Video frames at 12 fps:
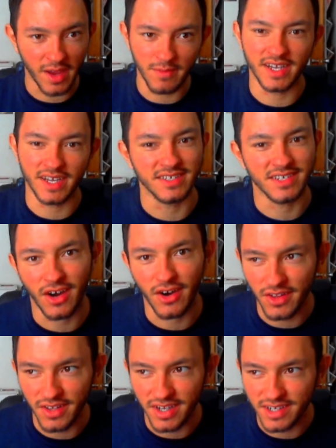because
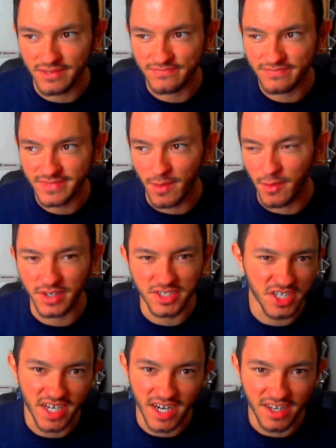Carla, I mean, what's
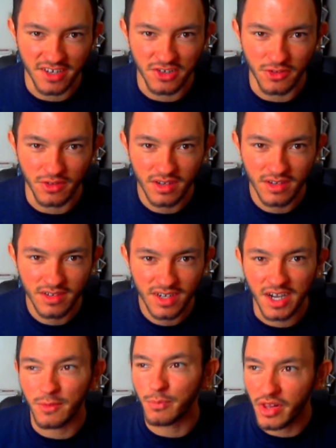she gonna do?
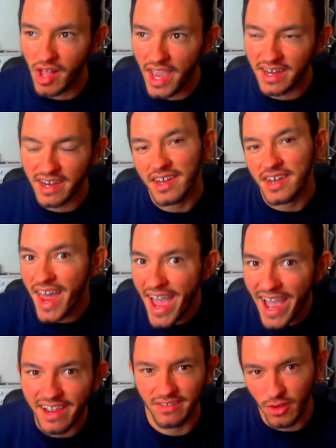Complain?
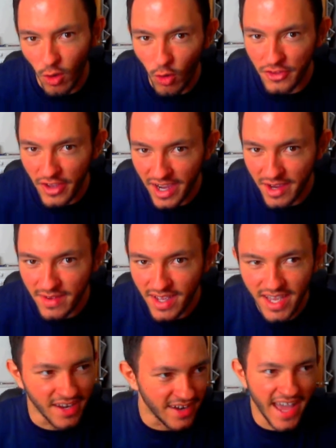Nag the whole time?
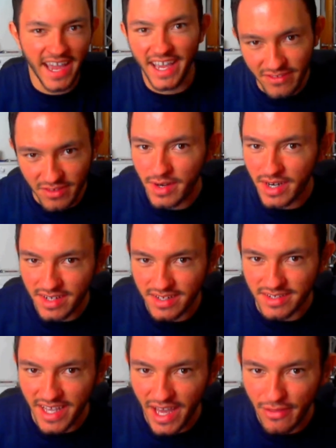Nag everybody
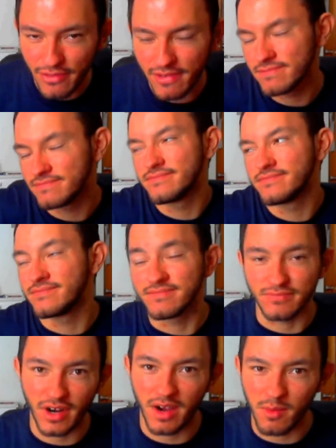to death?
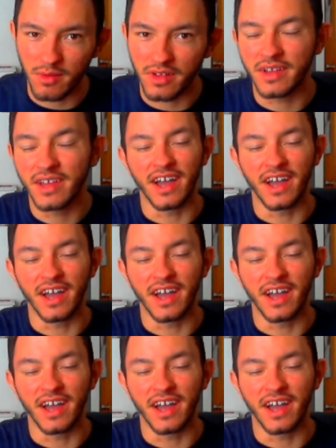Probably.